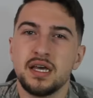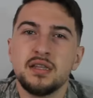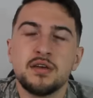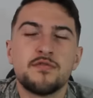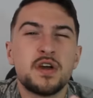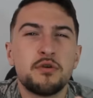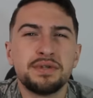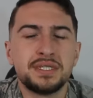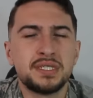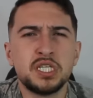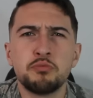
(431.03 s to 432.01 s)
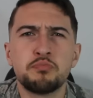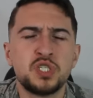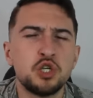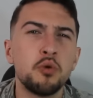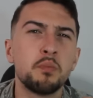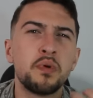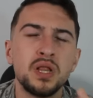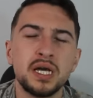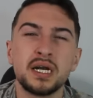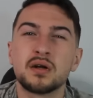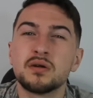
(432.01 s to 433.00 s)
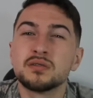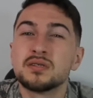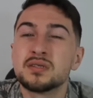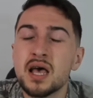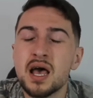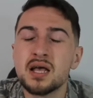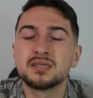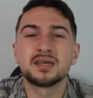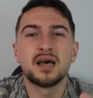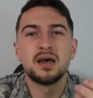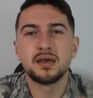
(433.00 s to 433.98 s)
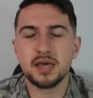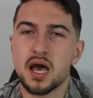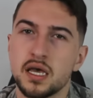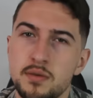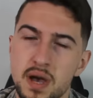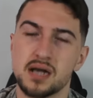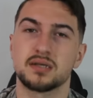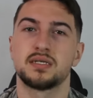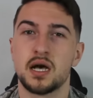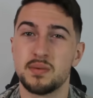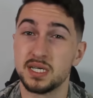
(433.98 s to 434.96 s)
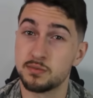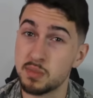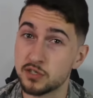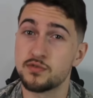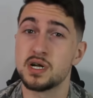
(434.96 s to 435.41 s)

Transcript: In a very deep geopolitical sense, yeah, he backstabbed his best